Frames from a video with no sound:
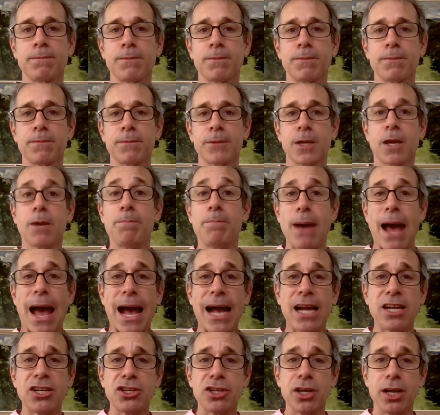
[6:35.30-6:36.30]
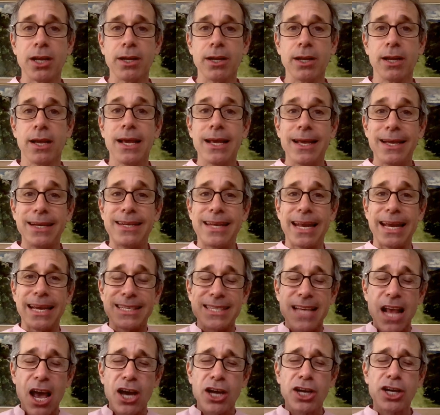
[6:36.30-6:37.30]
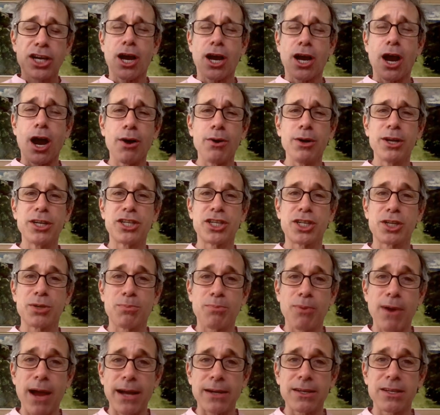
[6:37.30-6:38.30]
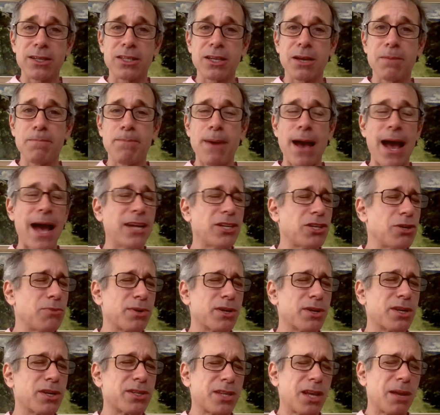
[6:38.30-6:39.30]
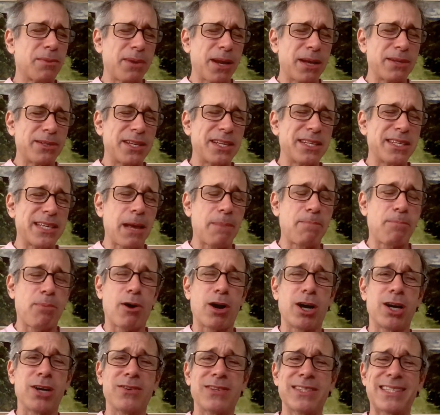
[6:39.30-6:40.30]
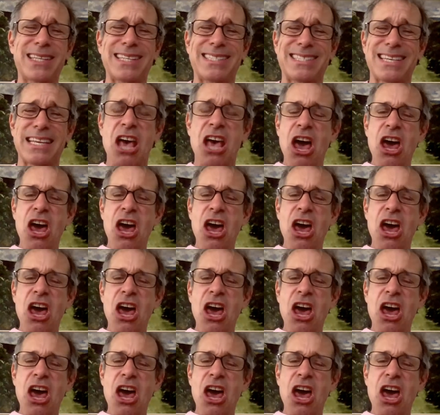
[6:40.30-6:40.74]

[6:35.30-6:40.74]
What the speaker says: Compassion. It takes courage to practice compassion because sometimes there's that part of us that says,